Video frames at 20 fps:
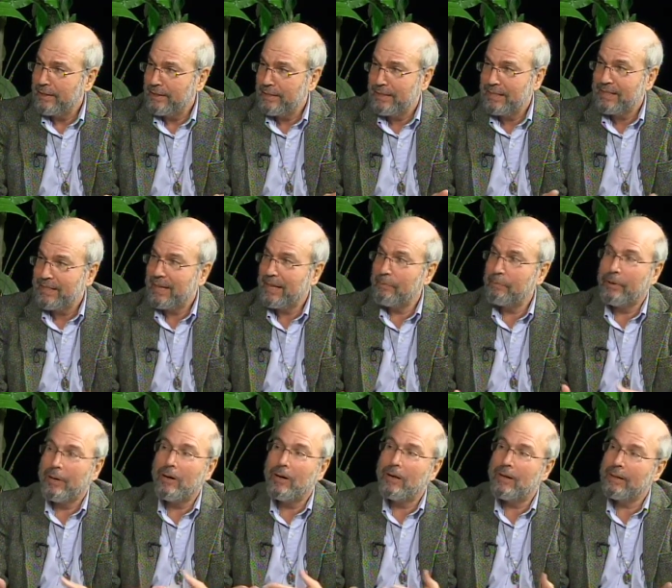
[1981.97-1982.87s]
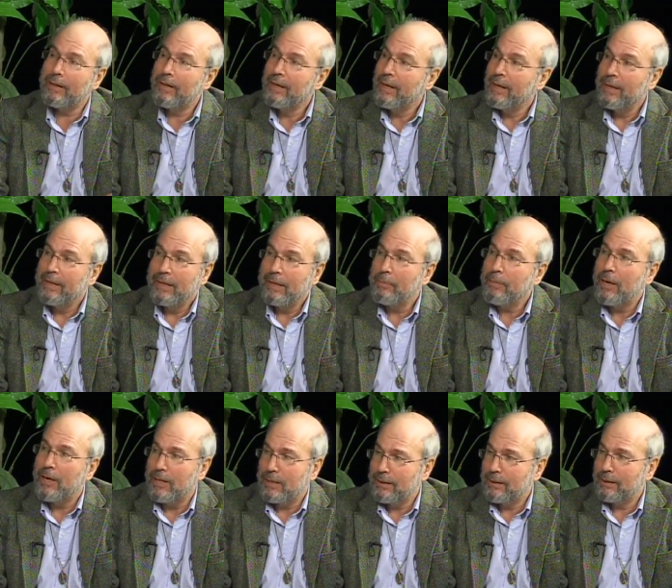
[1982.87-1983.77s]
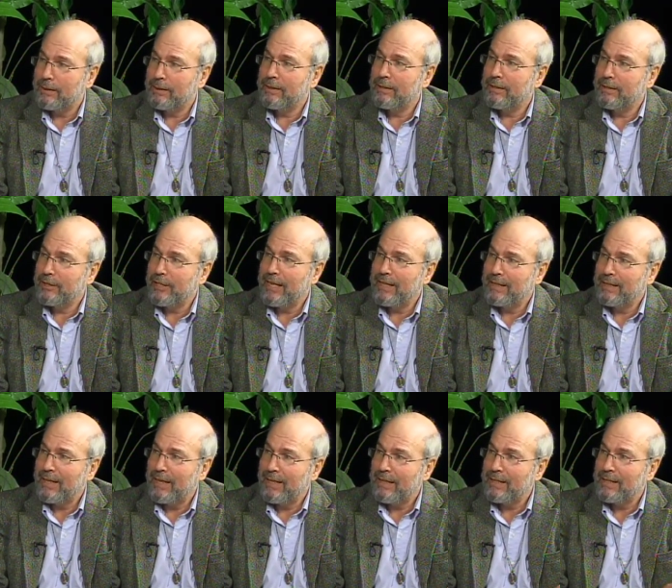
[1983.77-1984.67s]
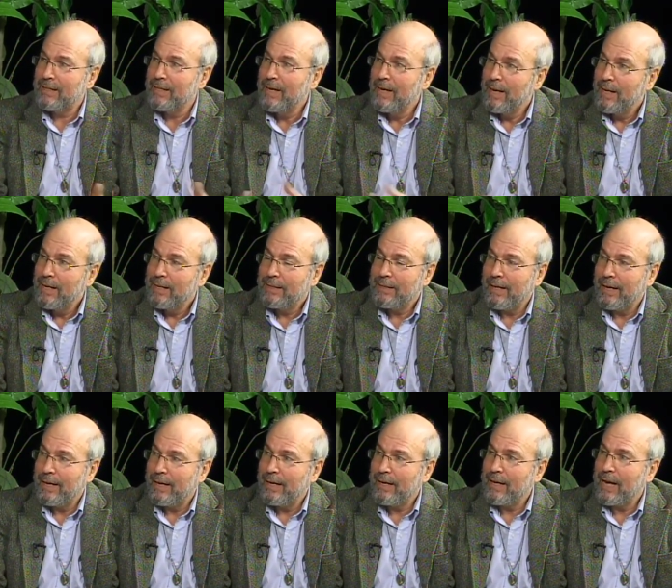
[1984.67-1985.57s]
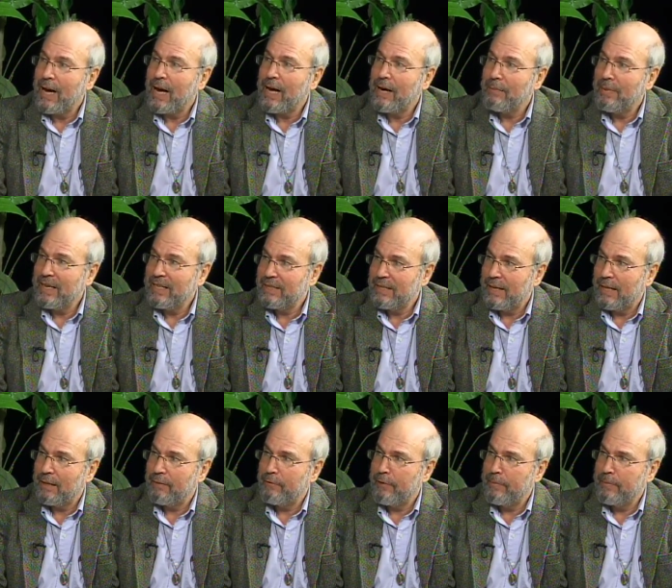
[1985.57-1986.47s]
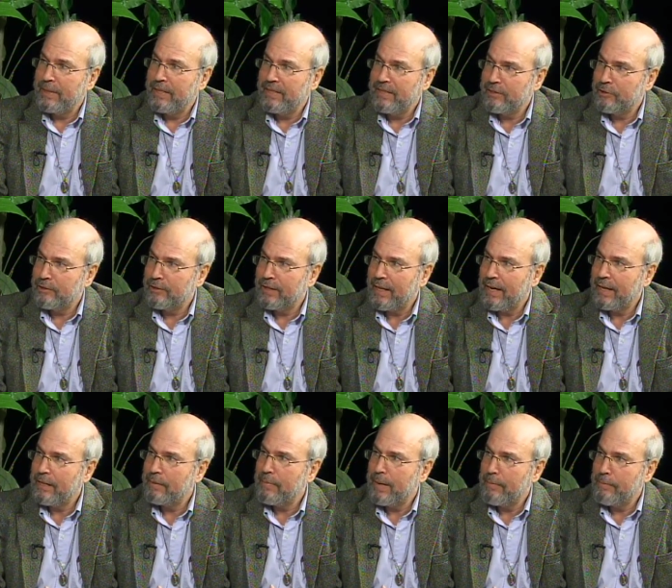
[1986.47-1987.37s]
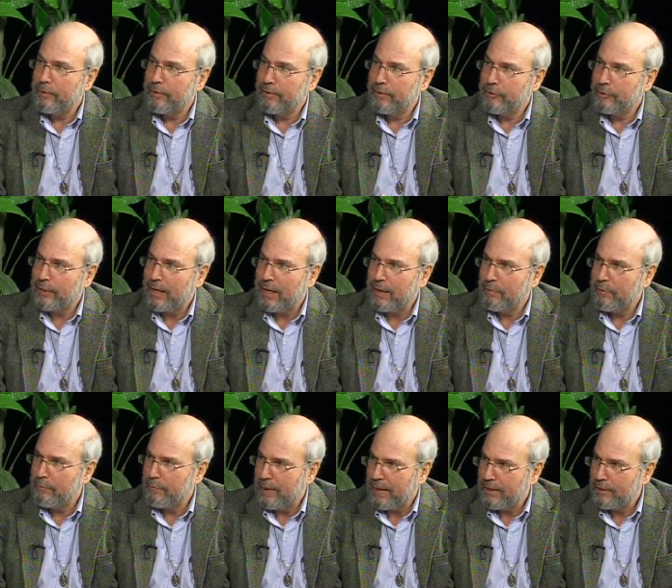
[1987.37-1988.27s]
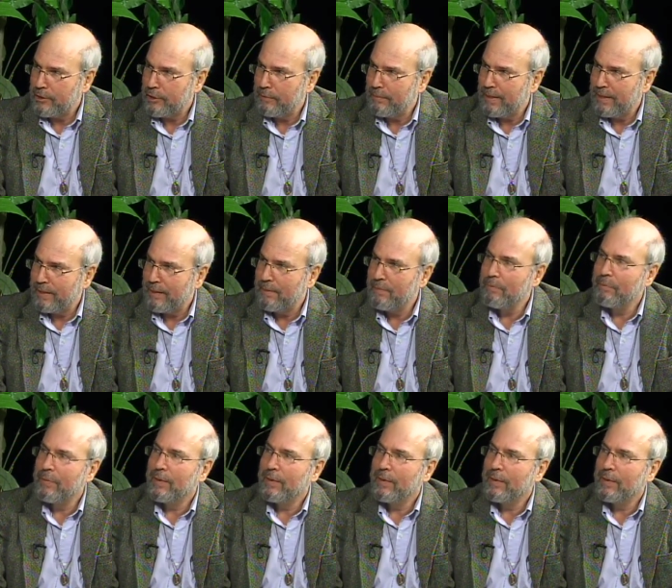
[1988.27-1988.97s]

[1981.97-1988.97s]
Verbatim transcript: This is St. Paul, the apostle to the Gentiles, saying, I myself am an Israelite, a member of the tribe of Benjamin.